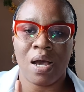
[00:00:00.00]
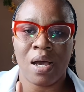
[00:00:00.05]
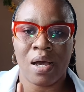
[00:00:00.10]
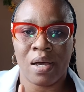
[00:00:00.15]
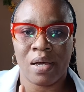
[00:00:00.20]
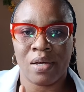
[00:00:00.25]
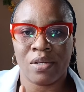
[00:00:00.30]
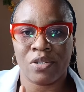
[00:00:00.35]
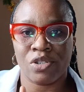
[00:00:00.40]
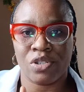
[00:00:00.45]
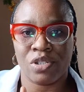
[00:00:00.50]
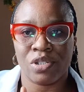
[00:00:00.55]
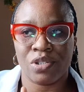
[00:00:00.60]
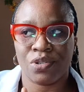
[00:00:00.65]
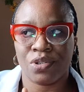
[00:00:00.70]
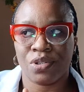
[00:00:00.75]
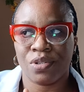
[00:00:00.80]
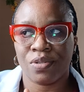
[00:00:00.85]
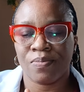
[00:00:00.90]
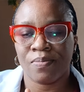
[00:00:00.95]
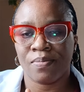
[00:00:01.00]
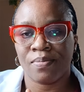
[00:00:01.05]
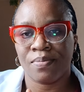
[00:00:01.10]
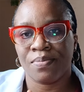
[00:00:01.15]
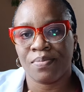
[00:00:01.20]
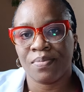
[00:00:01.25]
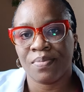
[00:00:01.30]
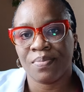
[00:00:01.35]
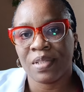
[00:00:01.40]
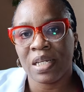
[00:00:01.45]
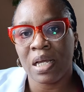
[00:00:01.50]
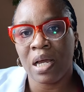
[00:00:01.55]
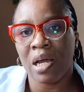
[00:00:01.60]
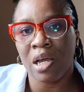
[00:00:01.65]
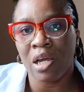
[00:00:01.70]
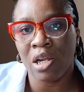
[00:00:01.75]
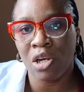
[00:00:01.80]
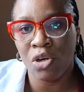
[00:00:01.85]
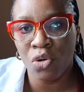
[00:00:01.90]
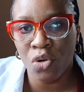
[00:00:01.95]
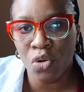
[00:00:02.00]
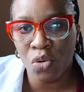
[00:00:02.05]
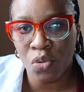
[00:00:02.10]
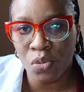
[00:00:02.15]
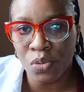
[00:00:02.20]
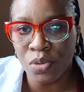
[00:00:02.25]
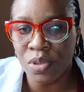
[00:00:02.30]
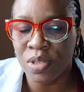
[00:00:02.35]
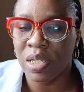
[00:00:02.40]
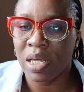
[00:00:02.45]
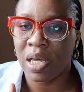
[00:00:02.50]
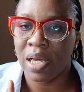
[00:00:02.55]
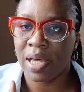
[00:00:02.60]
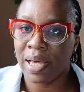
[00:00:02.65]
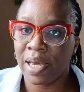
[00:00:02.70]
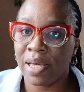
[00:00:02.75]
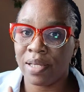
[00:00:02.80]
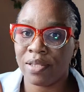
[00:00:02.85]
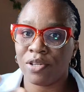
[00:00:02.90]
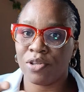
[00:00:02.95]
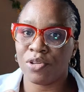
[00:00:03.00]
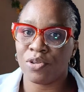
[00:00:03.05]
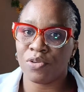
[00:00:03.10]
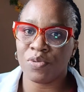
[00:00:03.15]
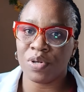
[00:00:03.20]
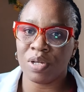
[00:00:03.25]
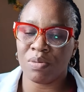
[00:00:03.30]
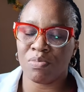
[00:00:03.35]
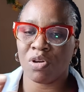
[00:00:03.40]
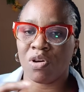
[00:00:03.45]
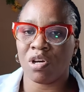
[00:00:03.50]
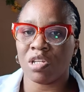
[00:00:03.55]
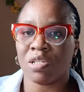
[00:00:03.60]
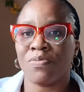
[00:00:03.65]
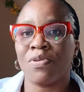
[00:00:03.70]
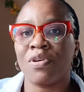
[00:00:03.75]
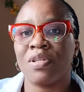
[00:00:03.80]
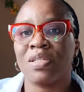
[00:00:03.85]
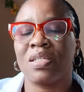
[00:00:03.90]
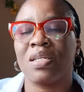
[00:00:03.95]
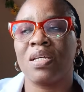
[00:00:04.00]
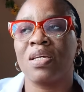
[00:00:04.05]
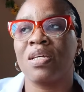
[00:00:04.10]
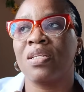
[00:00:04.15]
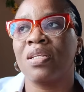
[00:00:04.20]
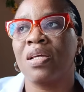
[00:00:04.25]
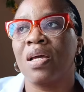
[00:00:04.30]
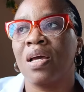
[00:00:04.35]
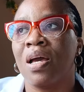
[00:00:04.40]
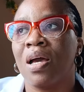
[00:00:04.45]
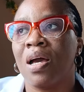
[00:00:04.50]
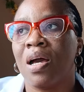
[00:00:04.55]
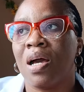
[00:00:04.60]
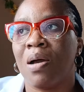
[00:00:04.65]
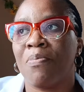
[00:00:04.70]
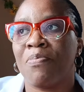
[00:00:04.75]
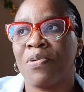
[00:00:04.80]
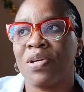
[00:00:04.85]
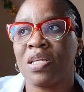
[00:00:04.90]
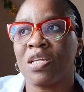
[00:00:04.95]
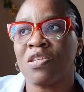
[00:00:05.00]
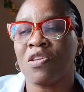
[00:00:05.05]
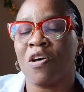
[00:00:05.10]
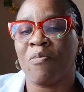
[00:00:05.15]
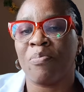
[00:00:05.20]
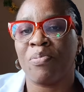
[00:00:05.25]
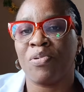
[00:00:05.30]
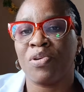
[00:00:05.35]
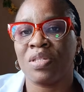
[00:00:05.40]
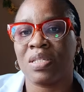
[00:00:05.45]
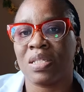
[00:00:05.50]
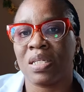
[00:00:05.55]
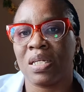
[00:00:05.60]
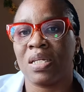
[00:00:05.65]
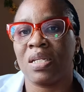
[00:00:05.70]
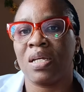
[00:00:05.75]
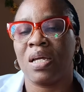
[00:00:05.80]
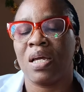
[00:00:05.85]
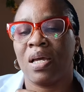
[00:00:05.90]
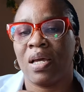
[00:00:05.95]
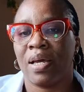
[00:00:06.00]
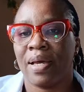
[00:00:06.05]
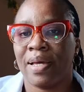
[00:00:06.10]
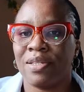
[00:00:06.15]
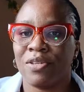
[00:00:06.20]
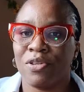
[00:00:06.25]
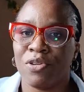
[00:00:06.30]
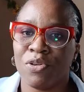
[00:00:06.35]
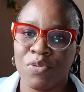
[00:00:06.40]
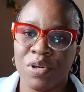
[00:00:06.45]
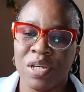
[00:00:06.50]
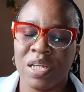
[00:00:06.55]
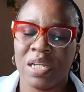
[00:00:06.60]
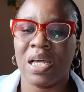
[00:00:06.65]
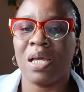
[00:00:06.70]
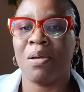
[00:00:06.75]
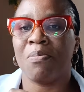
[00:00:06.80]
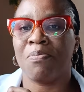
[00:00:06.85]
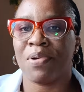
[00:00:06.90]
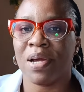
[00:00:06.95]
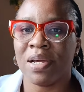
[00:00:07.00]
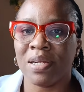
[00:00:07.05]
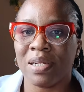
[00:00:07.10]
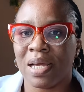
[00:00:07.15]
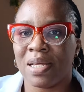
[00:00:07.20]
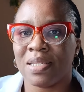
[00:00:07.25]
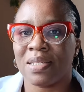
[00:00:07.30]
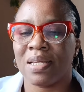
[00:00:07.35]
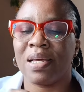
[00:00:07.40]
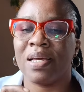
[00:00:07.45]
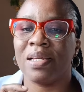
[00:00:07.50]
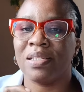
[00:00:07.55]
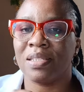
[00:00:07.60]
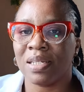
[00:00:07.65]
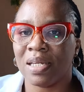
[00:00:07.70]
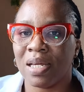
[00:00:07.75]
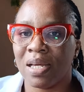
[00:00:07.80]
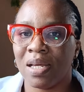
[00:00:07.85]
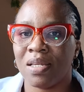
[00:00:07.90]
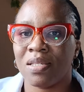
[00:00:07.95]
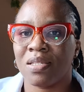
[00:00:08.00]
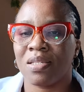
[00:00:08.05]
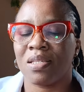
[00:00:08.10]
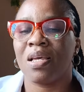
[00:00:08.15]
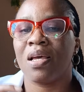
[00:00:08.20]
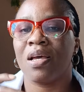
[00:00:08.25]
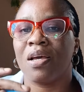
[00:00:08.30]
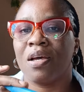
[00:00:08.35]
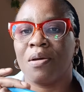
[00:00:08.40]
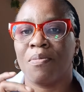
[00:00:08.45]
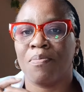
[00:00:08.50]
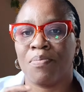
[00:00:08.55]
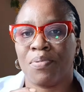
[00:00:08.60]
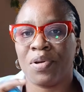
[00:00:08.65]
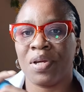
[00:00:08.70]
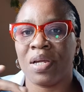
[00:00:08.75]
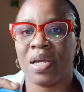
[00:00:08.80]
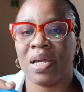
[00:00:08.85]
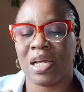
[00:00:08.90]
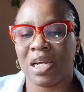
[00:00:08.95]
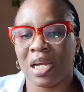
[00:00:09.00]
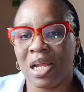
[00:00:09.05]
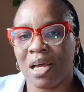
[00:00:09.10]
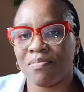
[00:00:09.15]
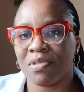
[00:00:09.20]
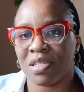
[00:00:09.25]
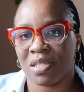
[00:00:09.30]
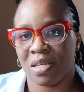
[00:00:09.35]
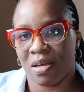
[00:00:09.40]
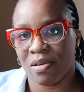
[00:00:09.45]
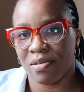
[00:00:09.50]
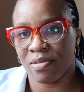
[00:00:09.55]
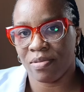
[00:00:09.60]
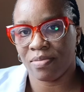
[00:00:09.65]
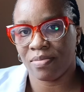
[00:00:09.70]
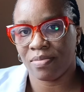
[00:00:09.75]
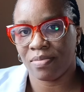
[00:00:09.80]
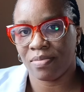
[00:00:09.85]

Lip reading: and glucose in the urine, because protein and presence of protein in the urine in pregnancy indicates preeclampsia.